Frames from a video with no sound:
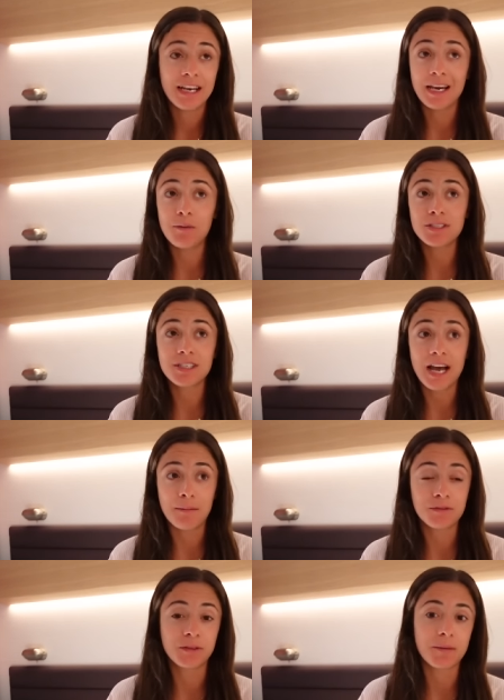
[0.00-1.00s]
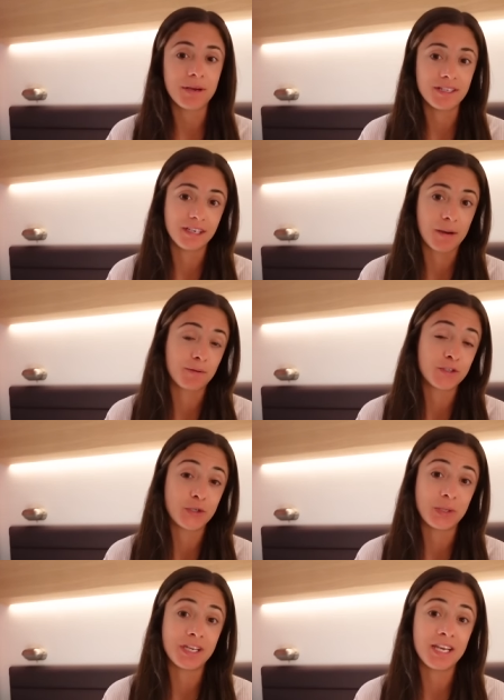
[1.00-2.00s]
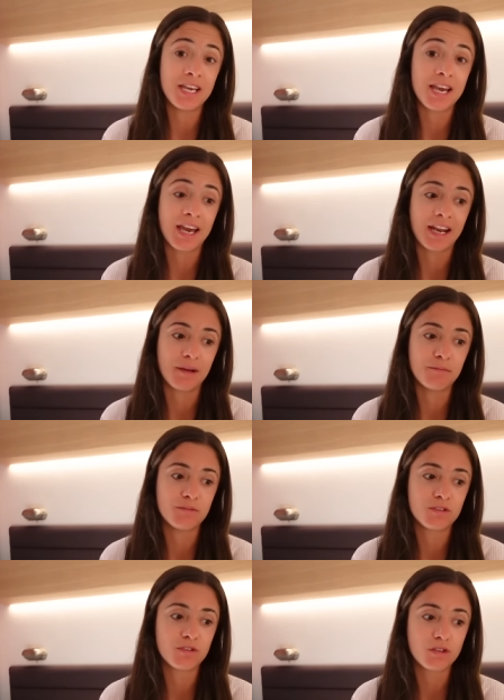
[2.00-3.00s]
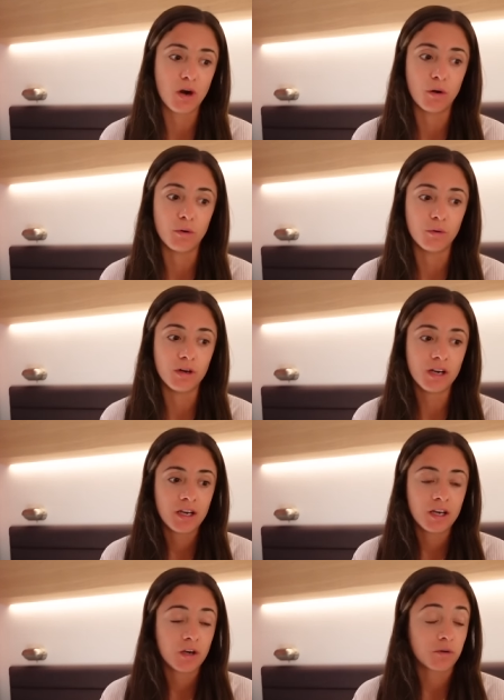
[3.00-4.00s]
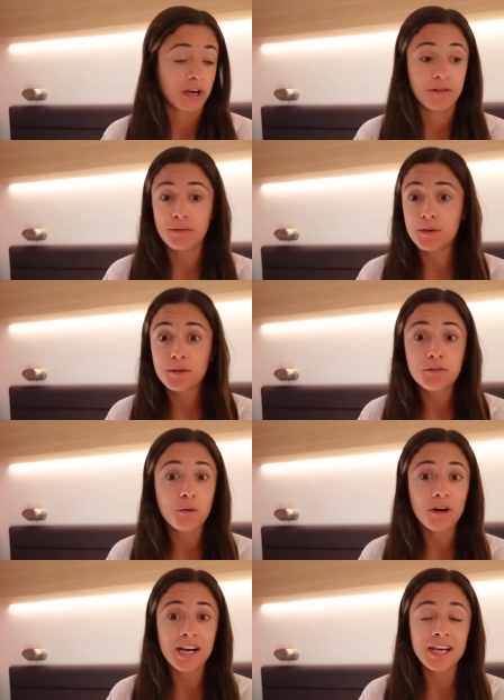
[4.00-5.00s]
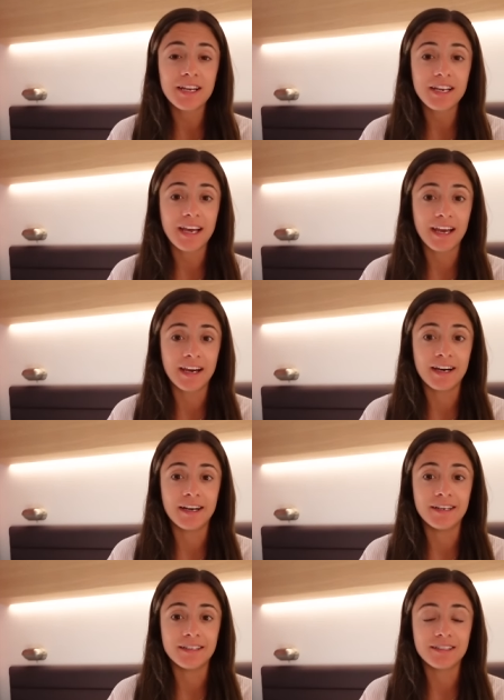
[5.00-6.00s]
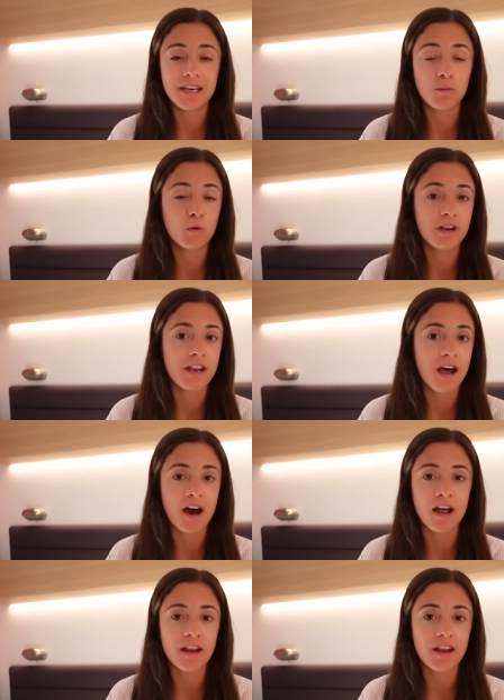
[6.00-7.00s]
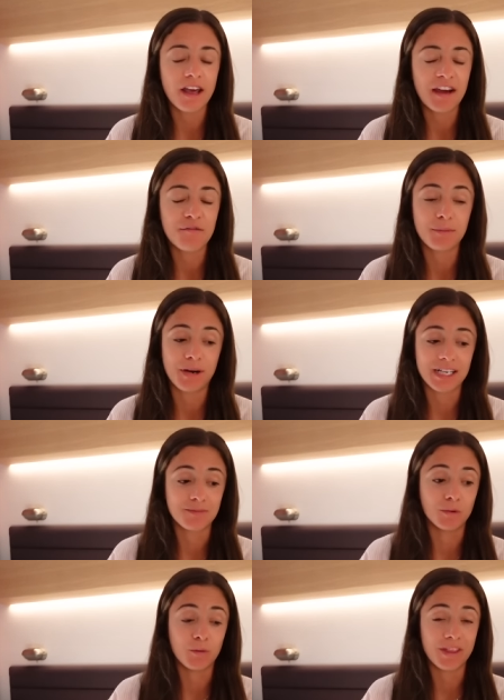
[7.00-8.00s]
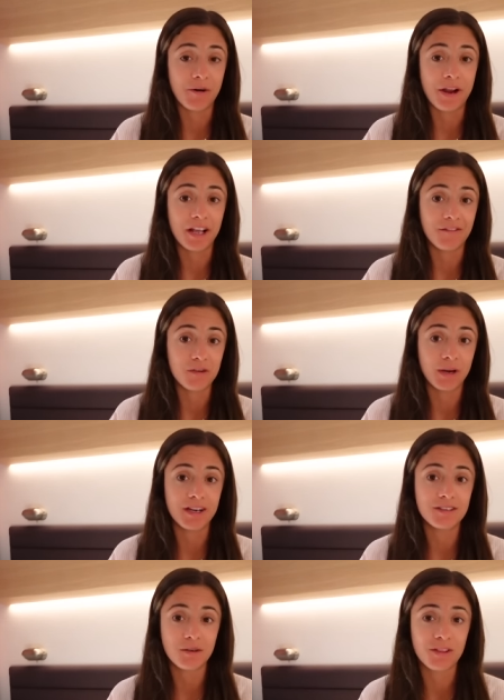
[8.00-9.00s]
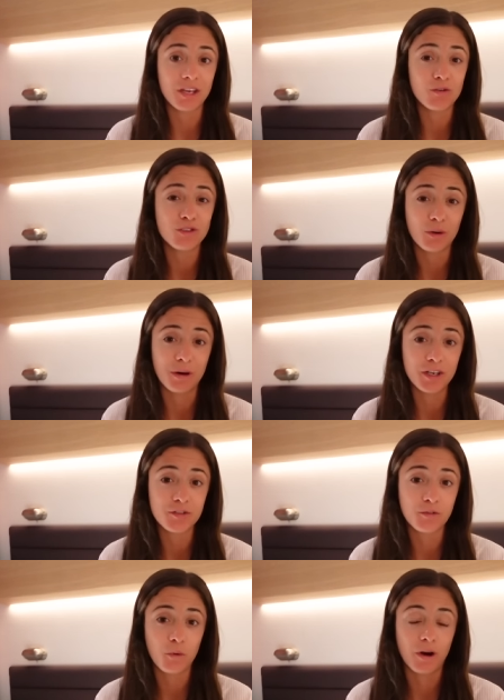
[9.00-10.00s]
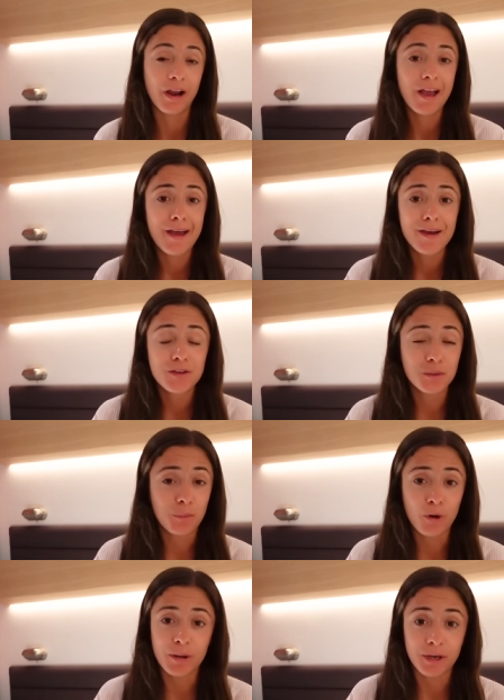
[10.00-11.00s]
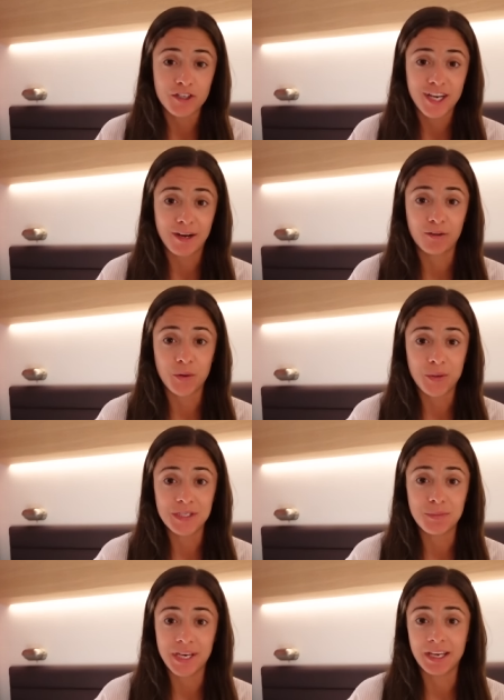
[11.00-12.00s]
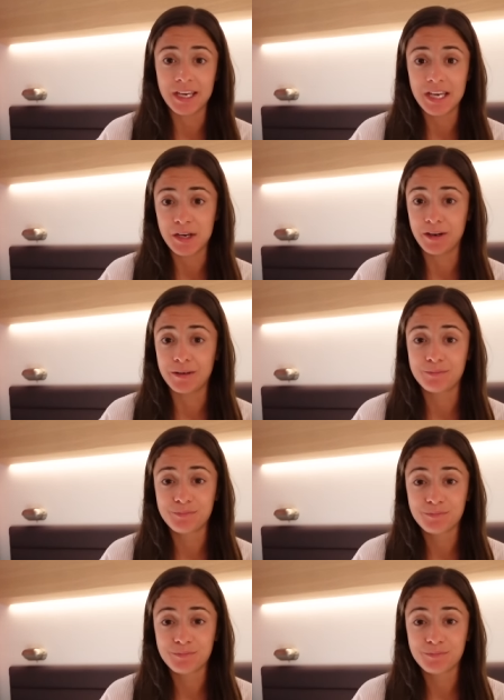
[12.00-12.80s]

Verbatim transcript: It was an absolutely amazing opportunity and I'm so grateful for it and it would not have been possible without any of you guys. So thank you so much for supporting my channel and always being here